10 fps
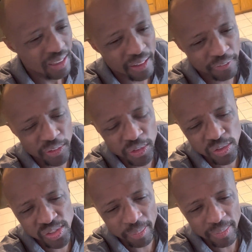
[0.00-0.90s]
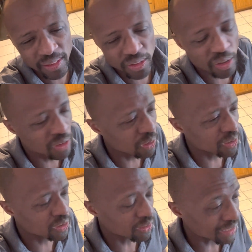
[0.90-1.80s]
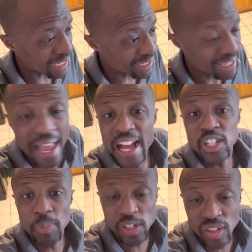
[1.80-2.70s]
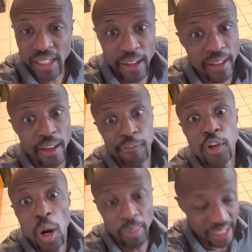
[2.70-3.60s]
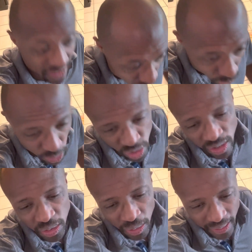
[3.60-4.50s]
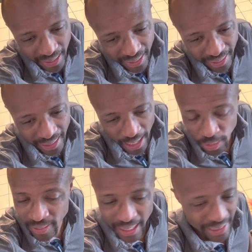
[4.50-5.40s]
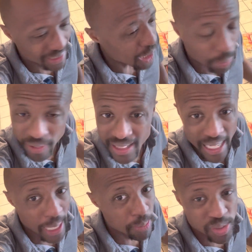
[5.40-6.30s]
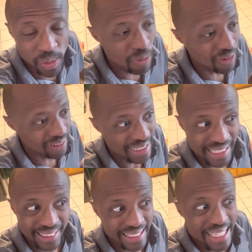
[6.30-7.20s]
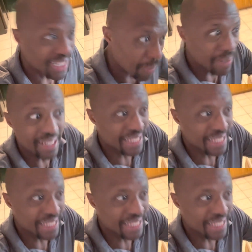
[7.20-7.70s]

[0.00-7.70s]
if you do something you know the Lord don't like, especially if you already know you shouldn't do it, and you've done it a couple of times or more. You're like, come on